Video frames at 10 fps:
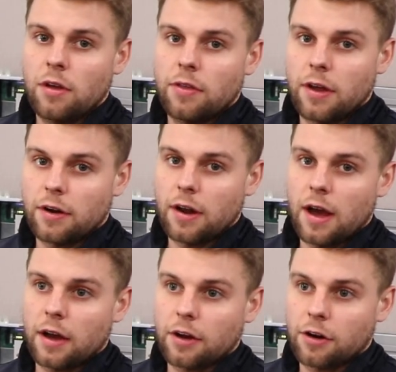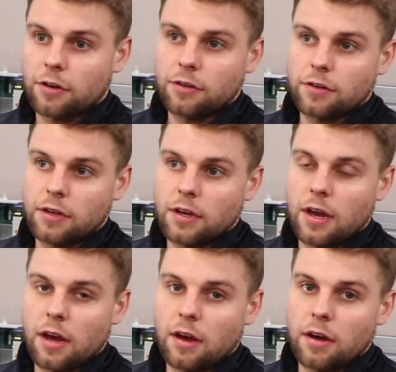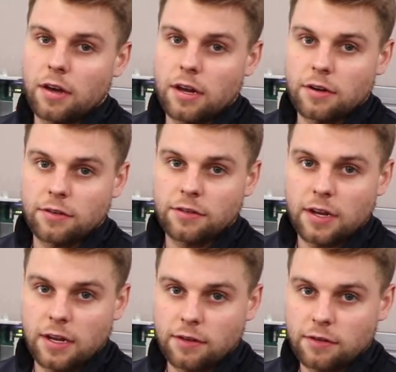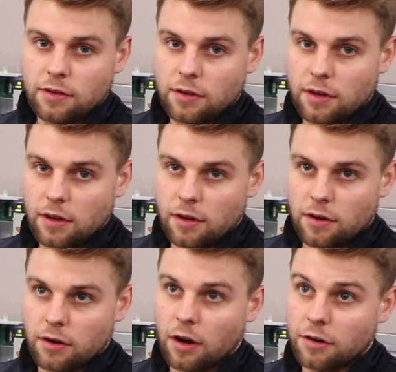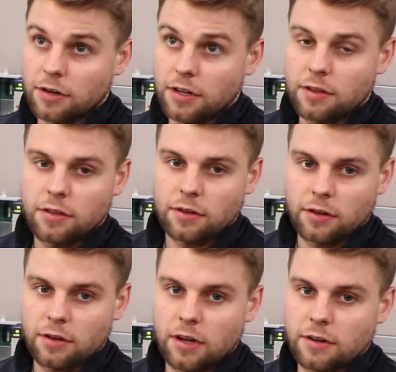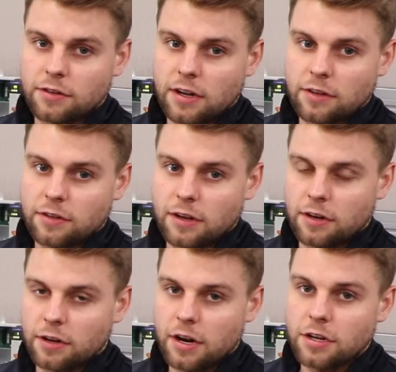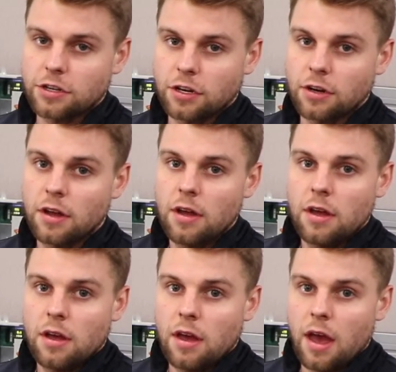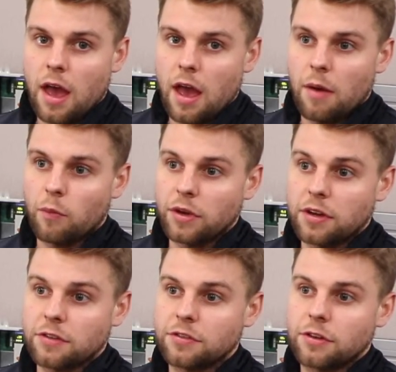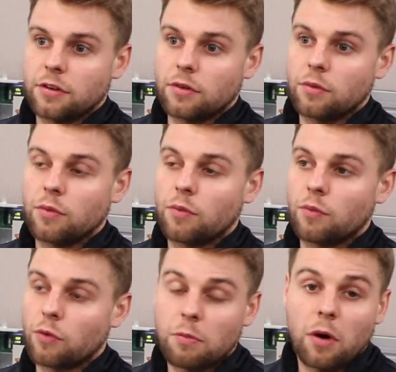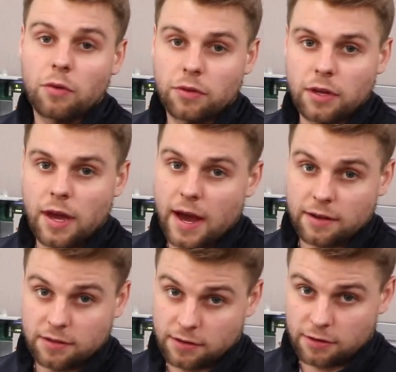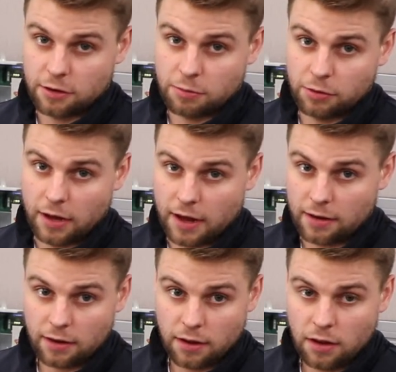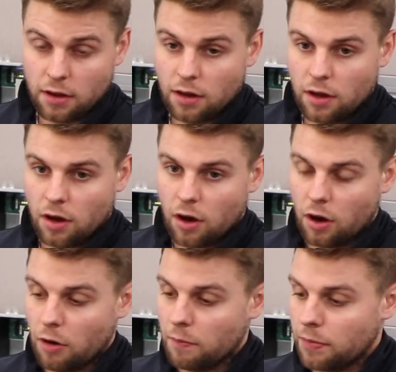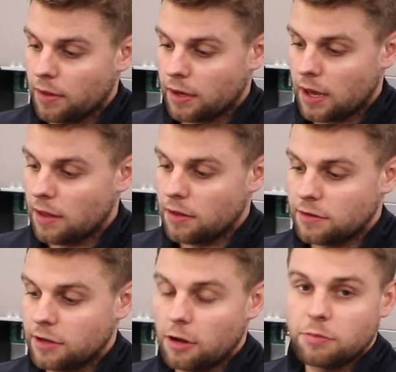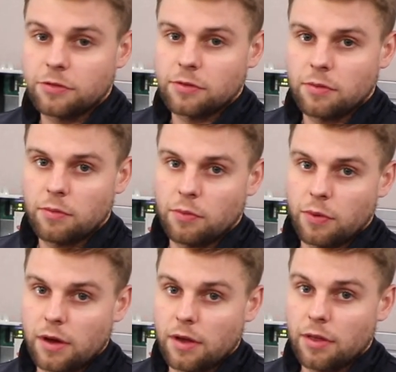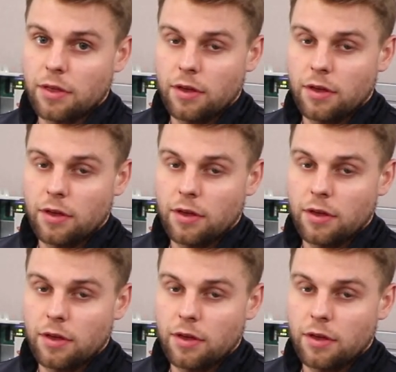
they are not currently Interstates or underneath Interstates integration, and we can still remotely access their plant. Again, this helps with